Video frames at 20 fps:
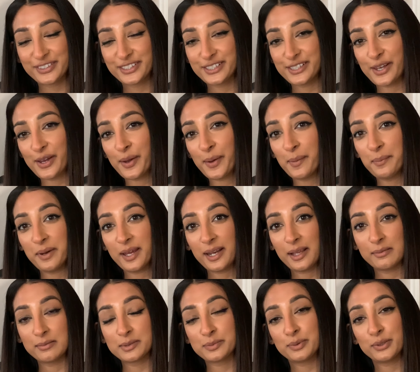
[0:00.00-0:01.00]
So my
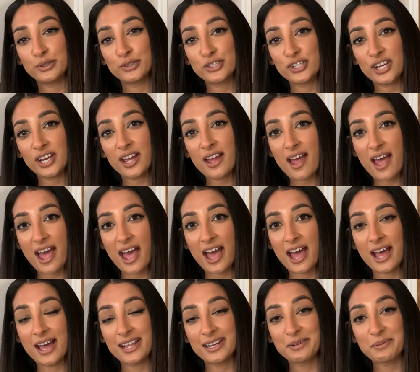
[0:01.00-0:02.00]
name's Pooja
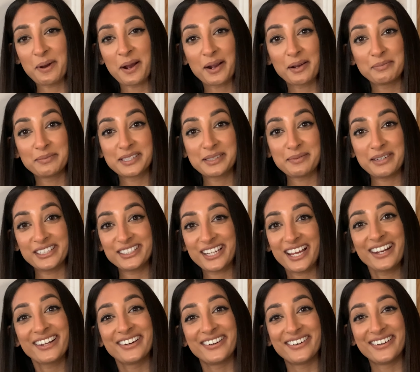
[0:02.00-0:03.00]
and welcome to my
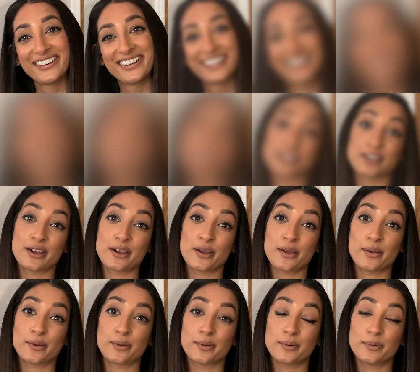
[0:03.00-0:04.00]
channel.
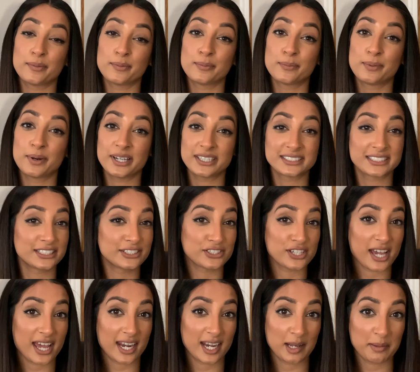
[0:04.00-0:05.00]
So what is this
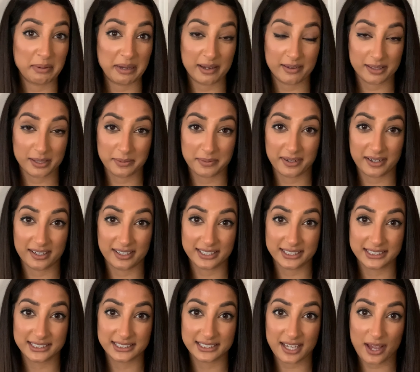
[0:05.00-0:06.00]
channel about you
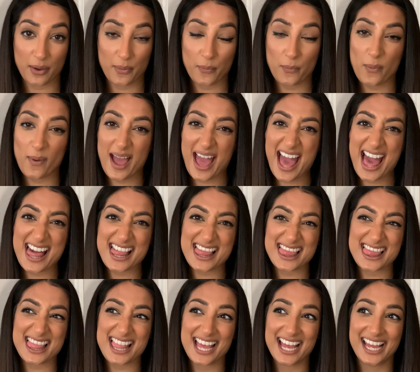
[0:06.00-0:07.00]
ask? Well,
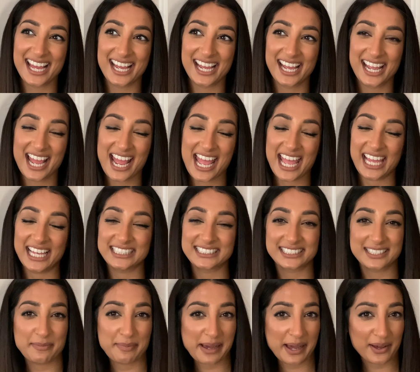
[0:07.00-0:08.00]
it's
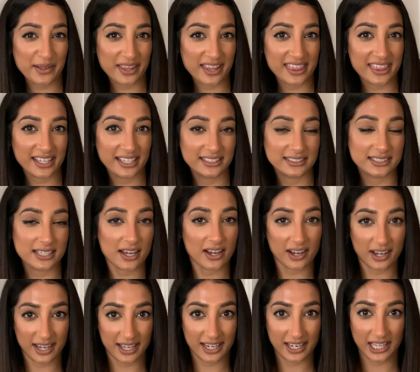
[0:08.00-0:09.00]
about the things that
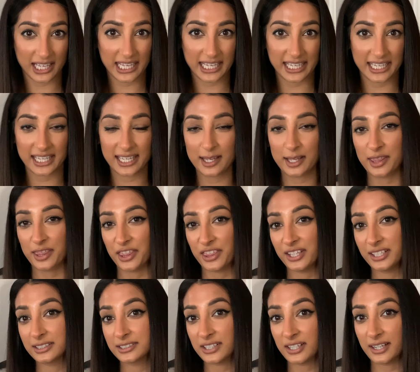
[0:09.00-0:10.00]
I like, the
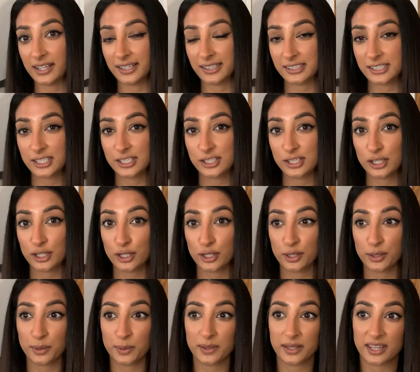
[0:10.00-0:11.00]
things I like to
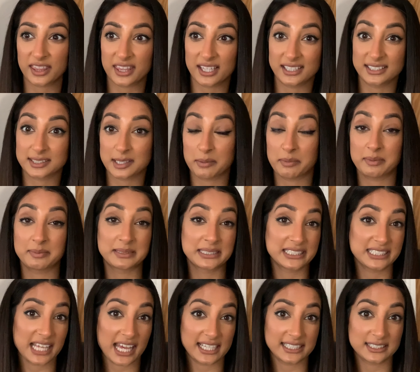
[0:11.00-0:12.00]
do, the things I'm
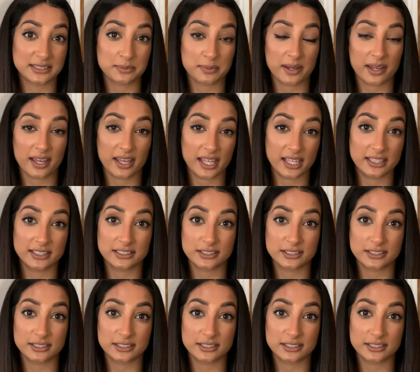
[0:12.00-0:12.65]
obsessed with.